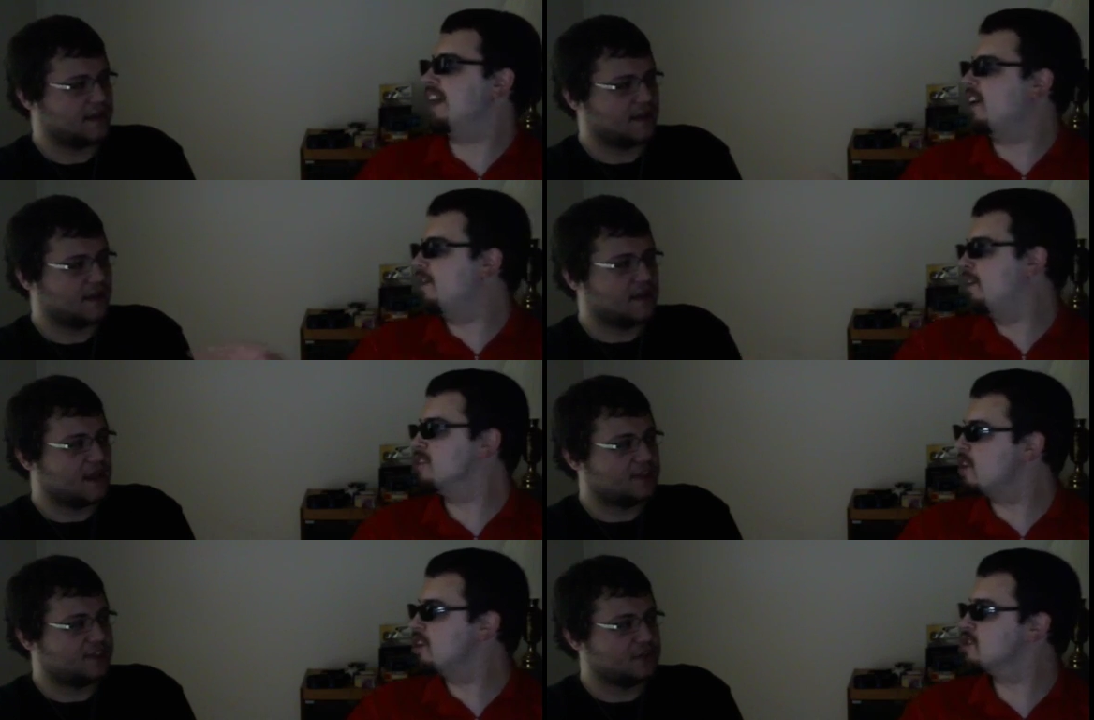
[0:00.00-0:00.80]
Speaker 1: Yeah, One's
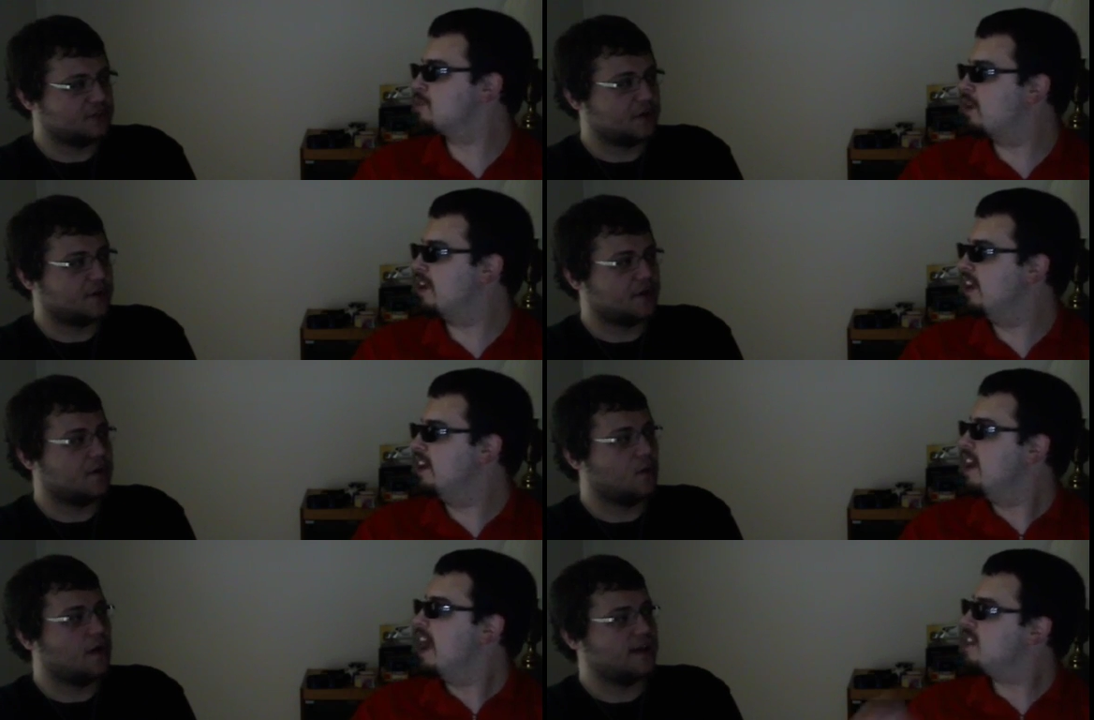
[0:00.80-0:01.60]
and she was wondering
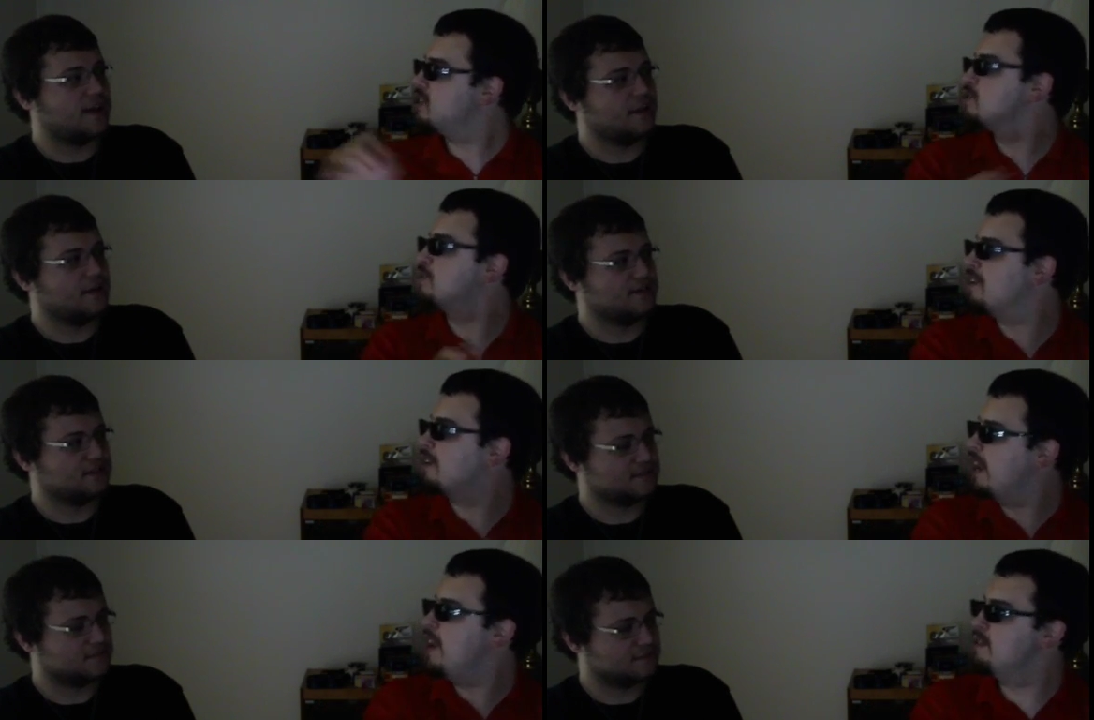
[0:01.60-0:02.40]
what and she, was, was wondering
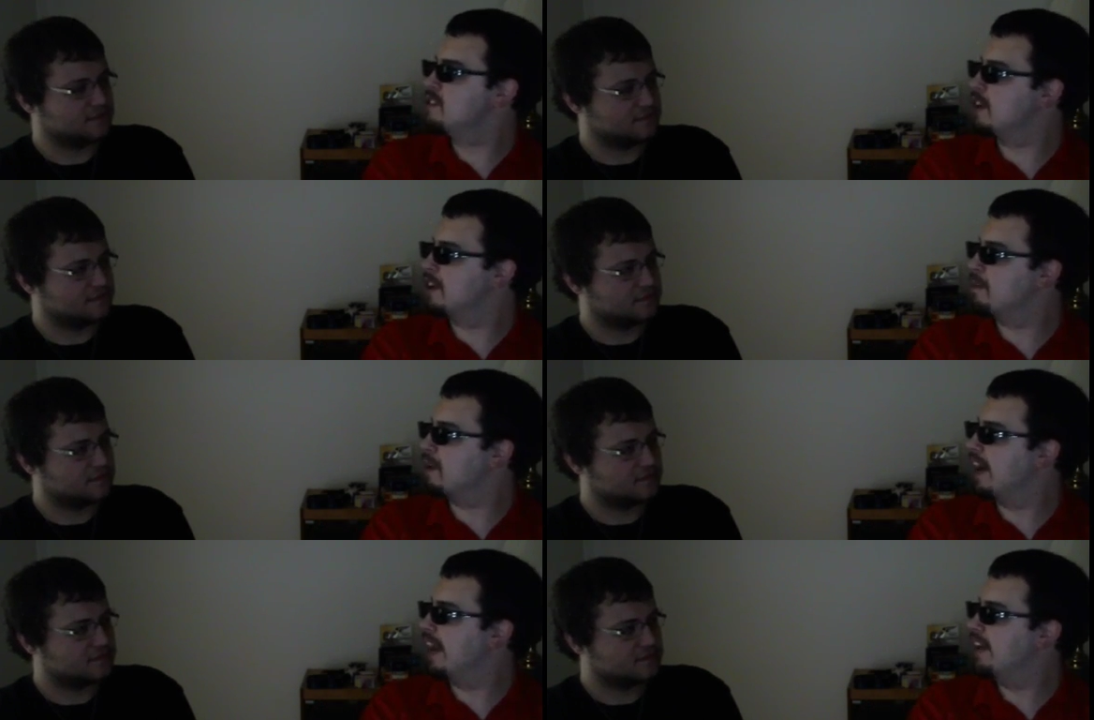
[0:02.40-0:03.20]
he was gonna
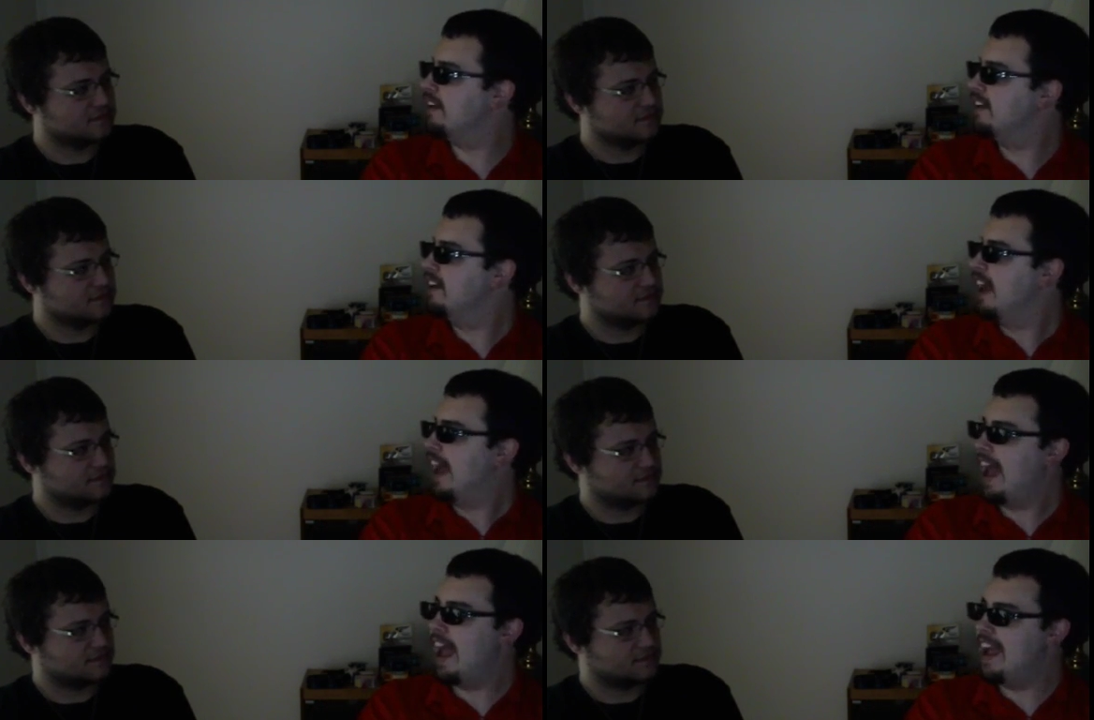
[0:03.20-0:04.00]
bring in,
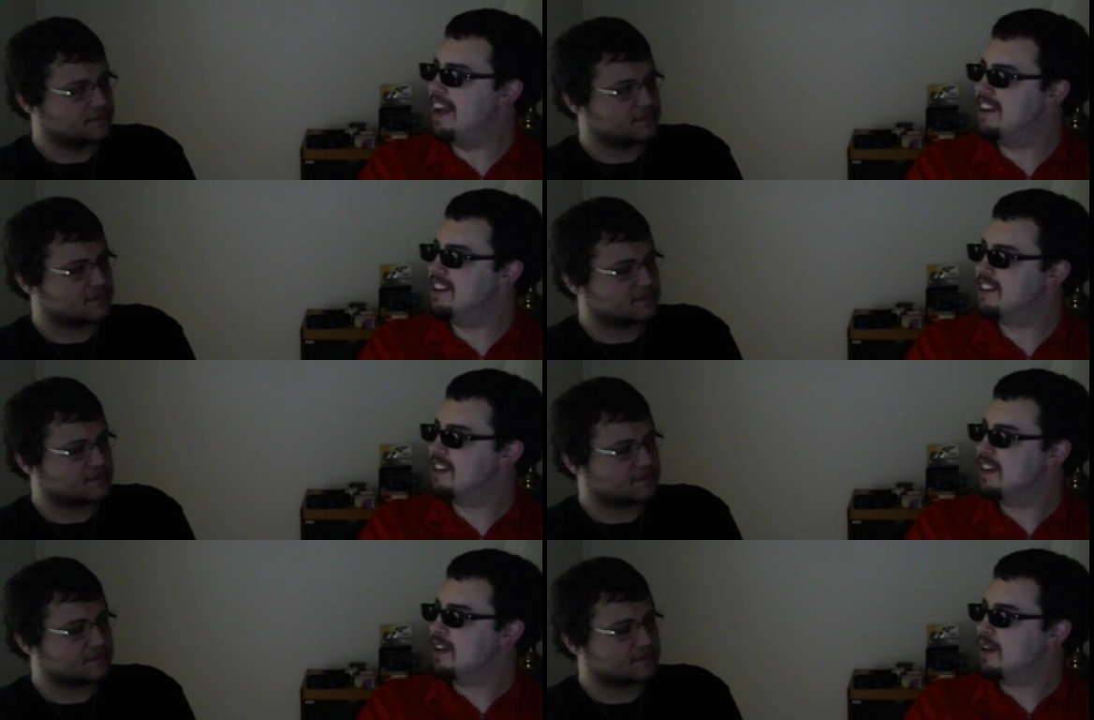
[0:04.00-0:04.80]
and
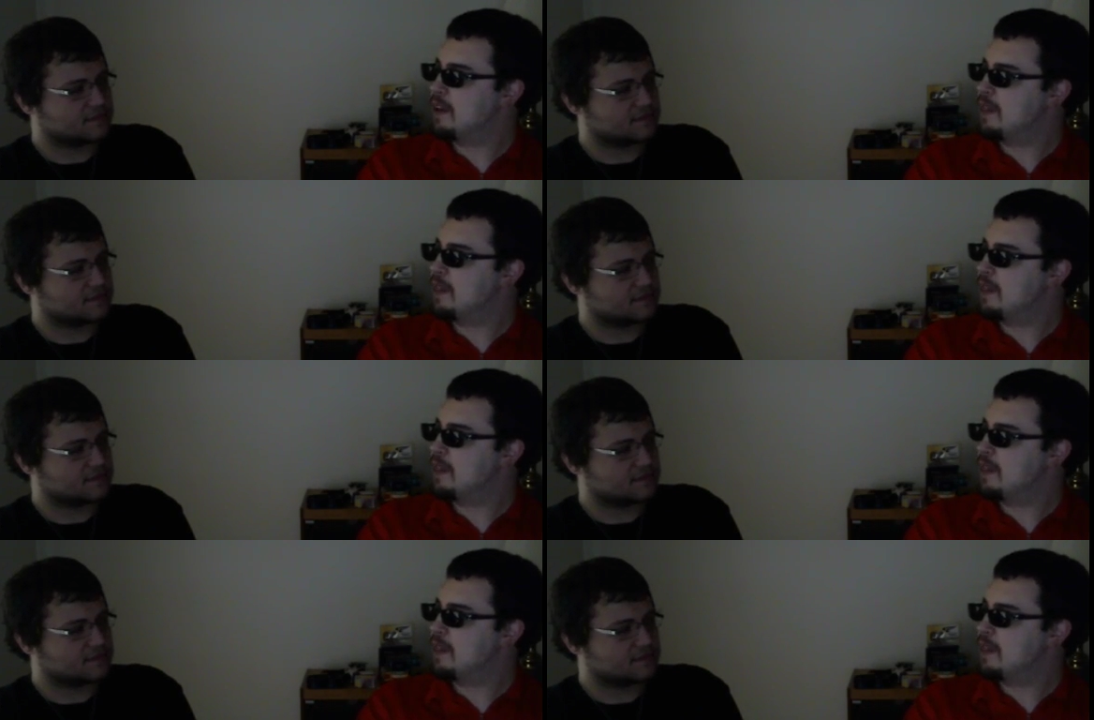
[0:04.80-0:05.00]
the